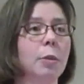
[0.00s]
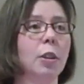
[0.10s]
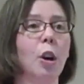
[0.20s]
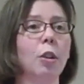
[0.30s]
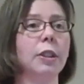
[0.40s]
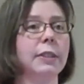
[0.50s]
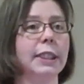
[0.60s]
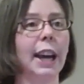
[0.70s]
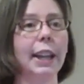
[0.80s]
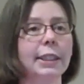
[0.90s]
load of
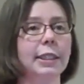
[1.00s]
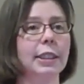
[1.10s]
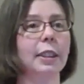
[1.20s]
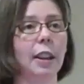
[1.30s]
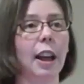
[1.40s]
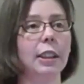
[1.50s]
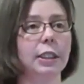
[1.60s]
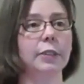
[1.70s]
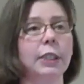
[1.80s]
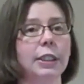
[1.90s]
sites, a lot of
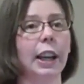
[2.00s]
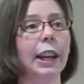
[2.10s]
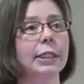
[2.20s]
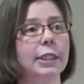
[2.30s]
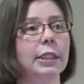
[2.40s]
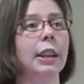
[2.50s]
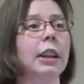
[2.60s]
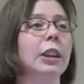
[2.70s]
different sites,